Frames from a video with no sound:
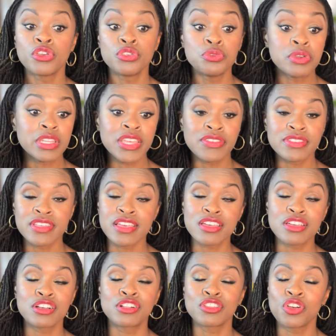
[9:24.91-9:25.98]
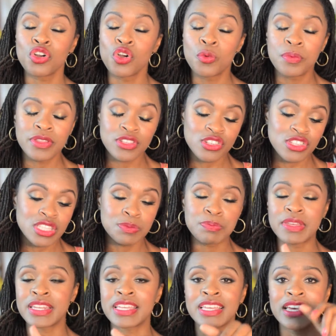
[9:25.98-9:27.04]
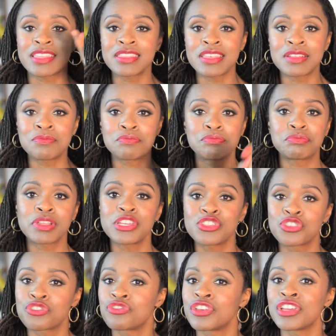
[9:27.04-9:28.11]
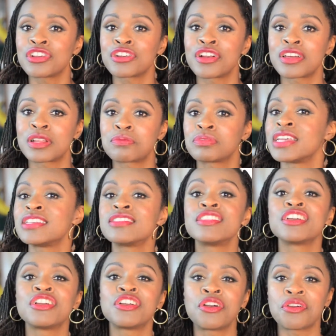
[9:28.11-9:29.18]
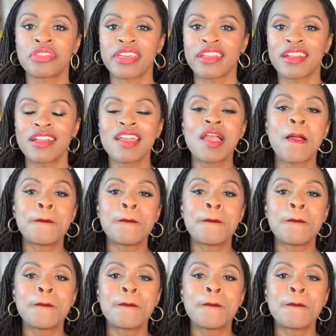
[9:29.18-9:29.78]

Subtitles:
You can even take a globe and just spin it and then place your finger on a place and then go there.